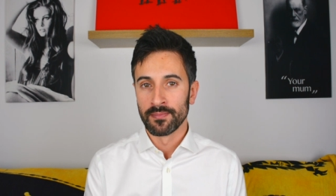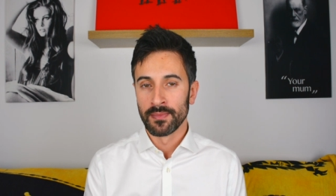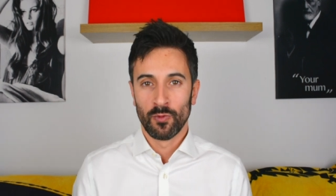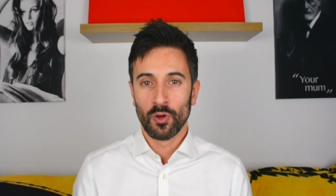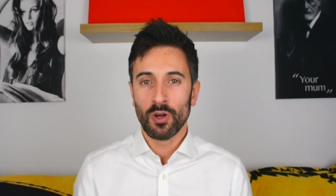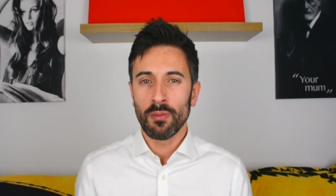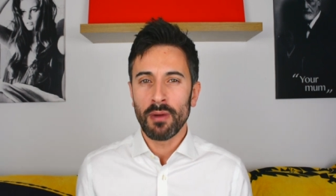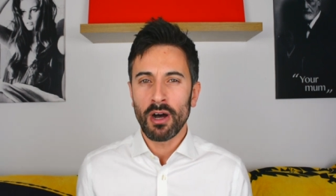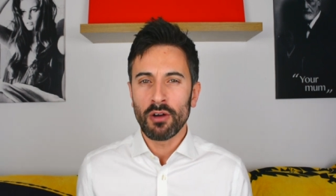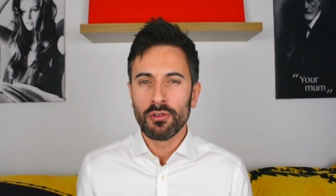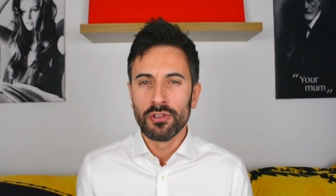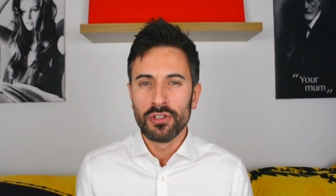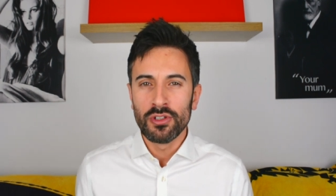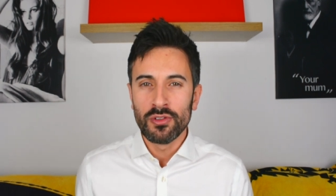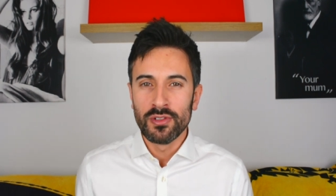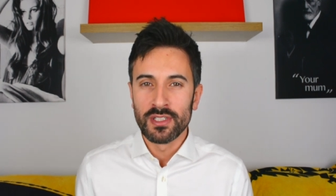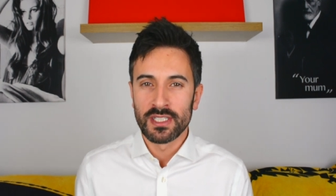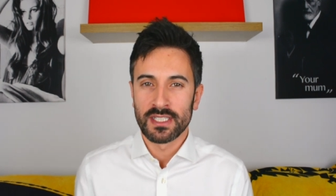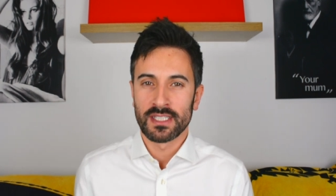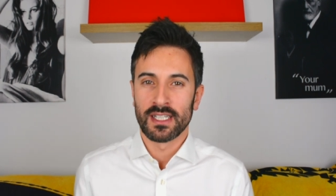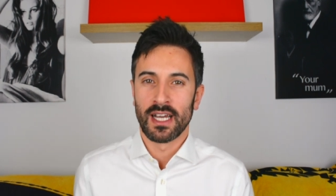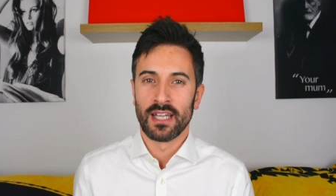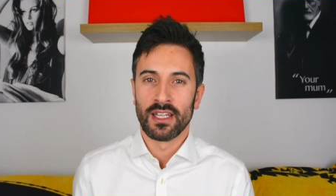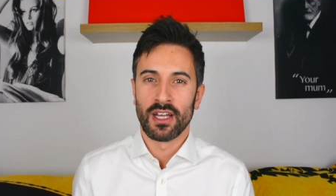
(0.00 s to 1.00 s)
What about you
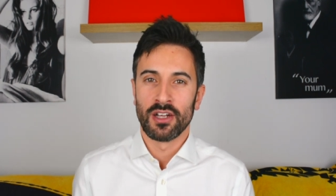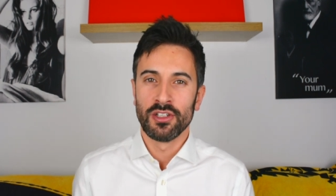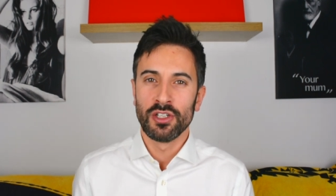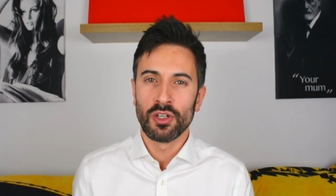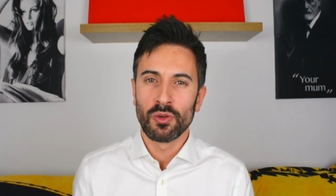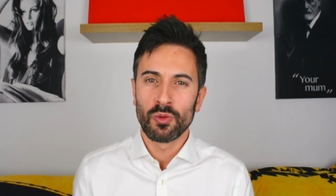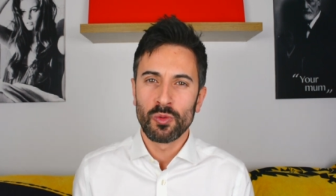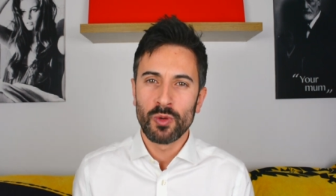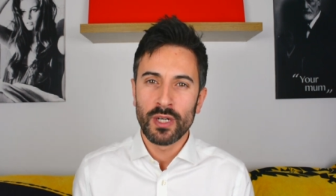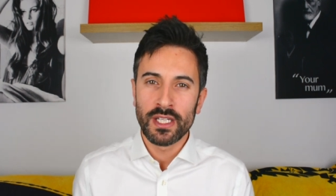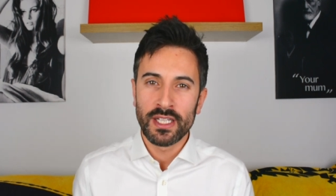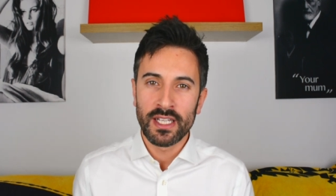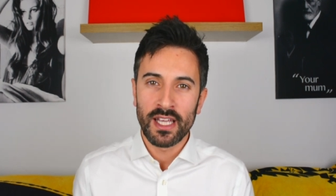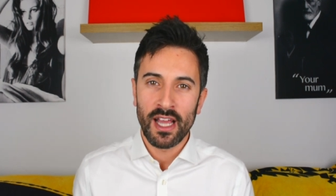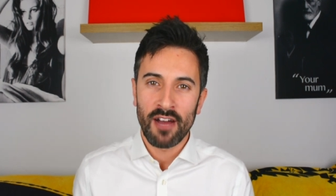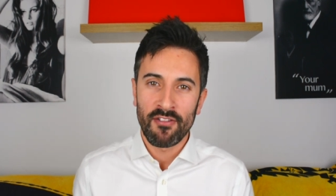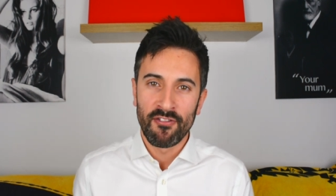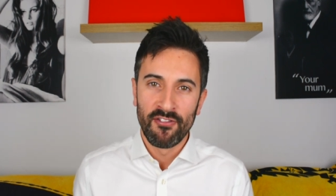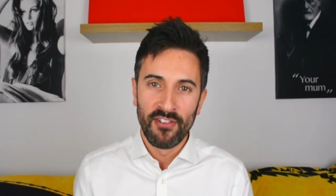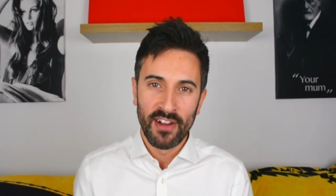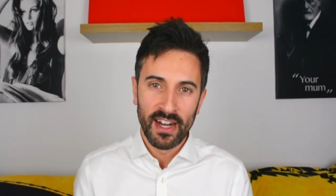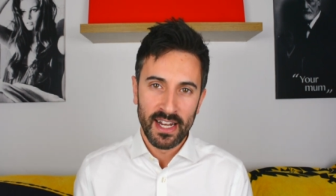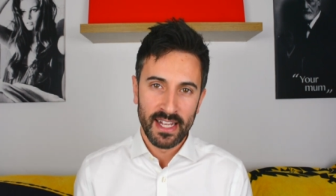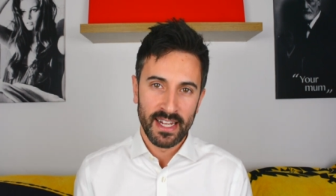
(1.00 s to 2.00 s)
instead? Are you already
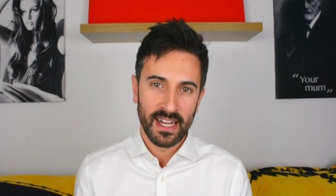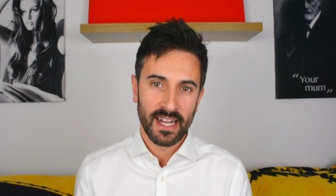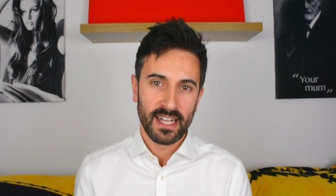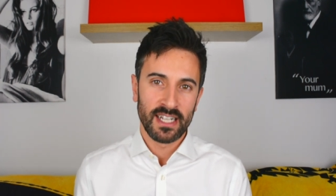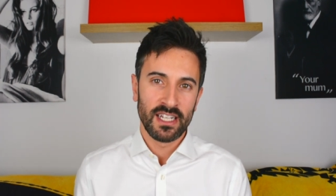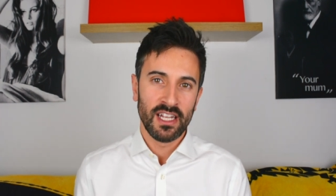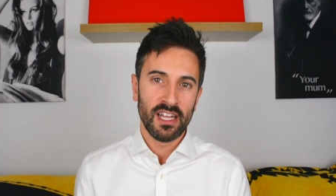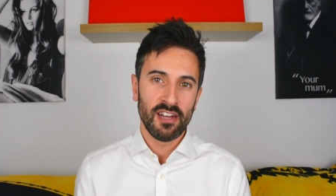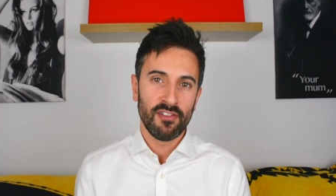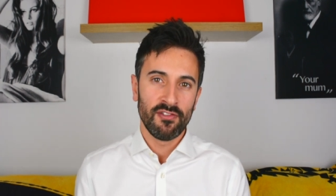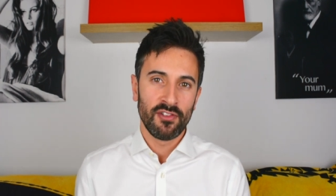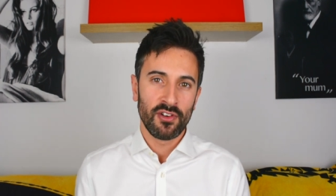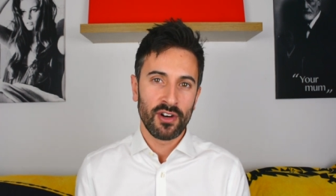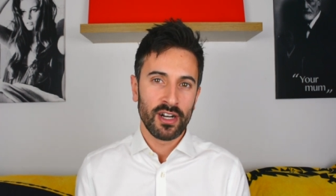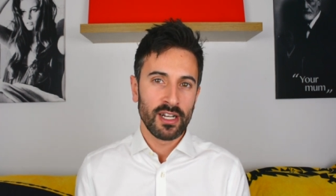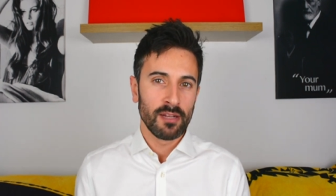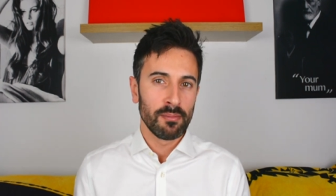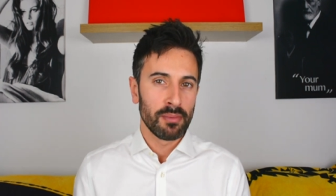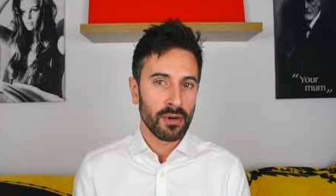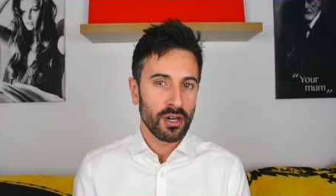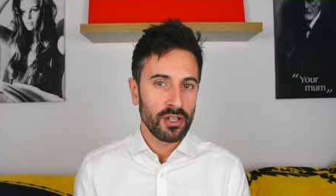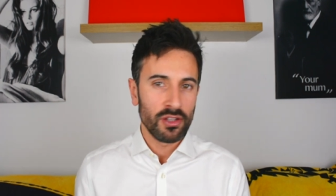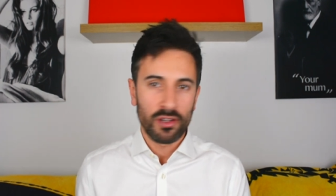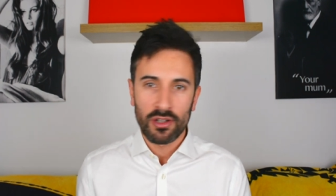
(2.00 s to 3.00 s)
affiliating for
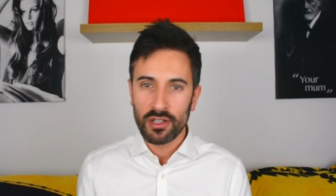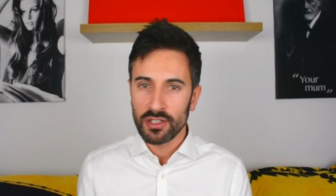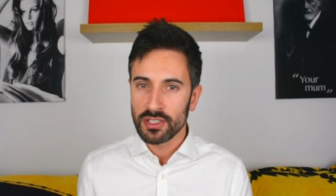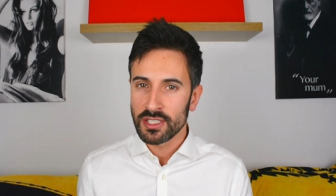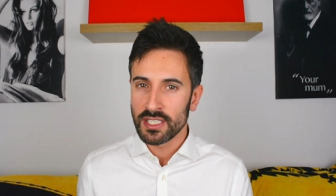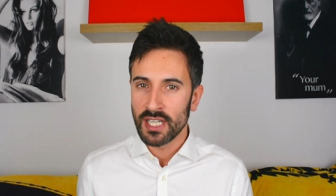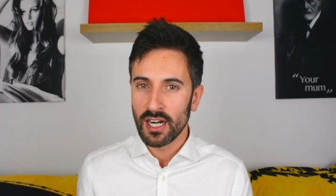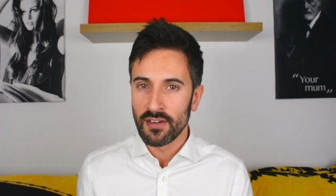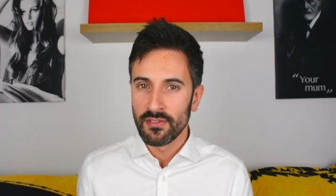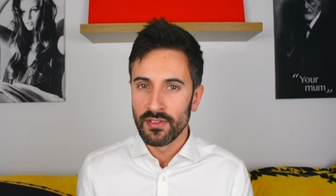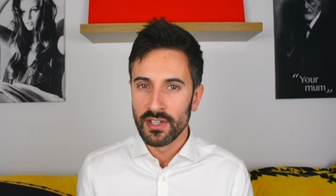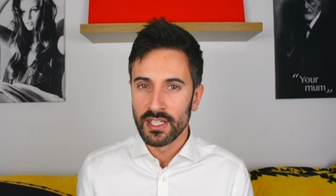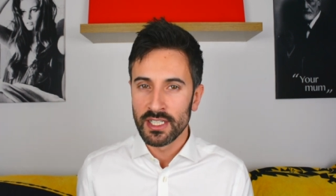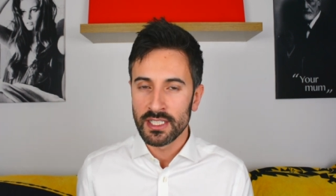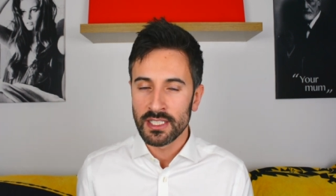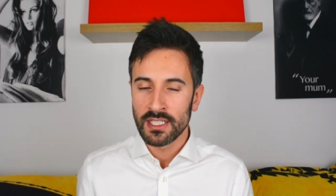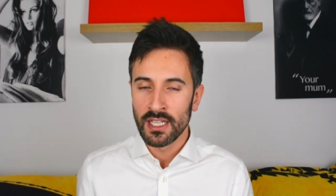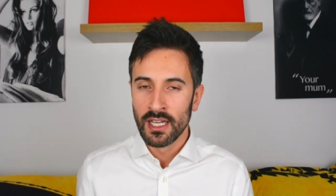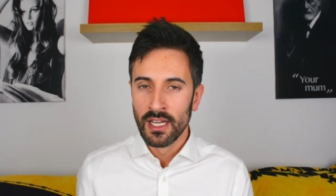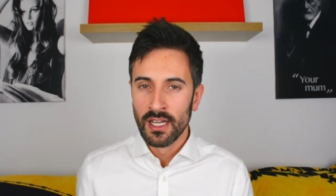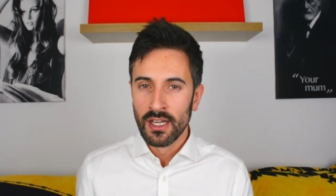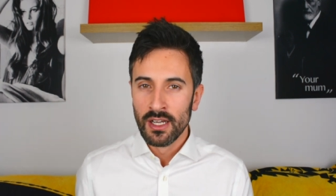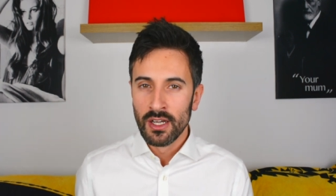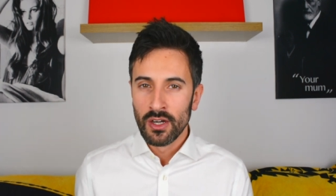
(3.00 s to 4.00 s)
any product or
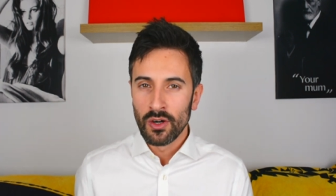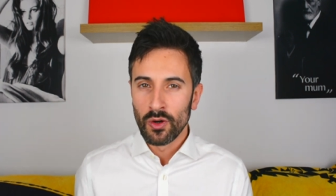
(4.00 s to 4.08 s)
service?